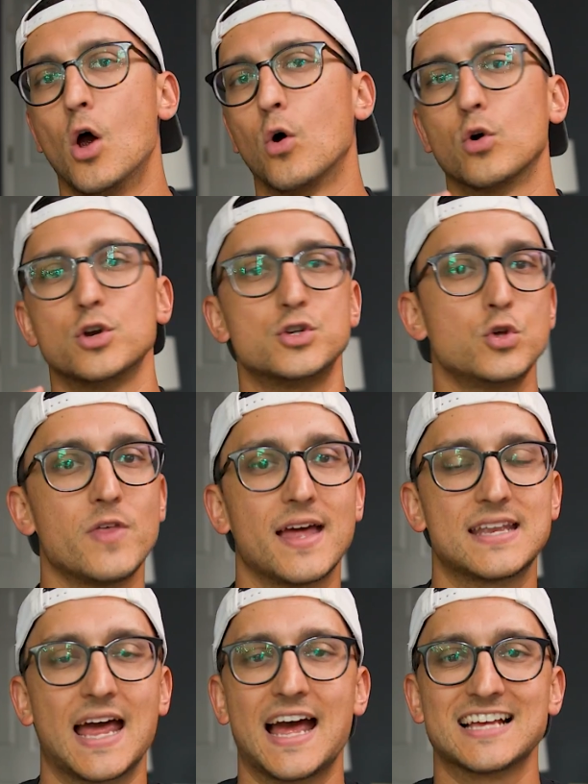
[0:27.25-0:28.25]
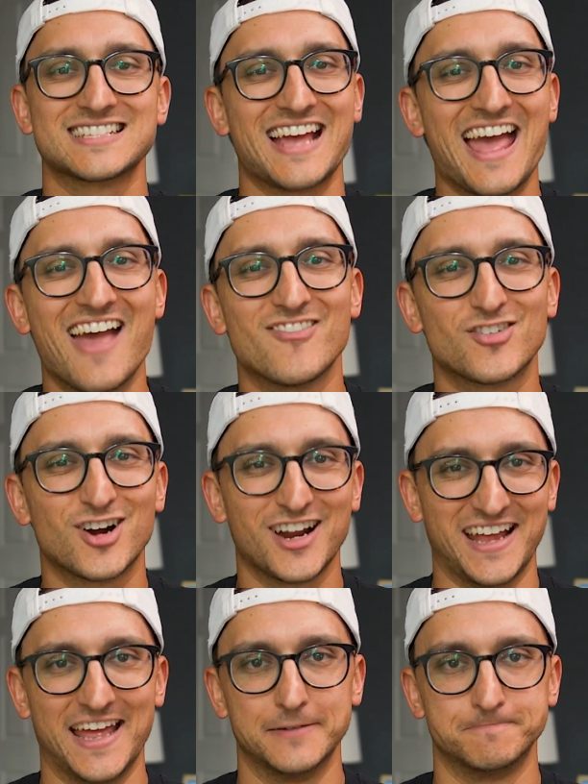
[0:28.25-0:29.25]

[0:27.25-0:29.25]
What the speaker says: or do that task ever again.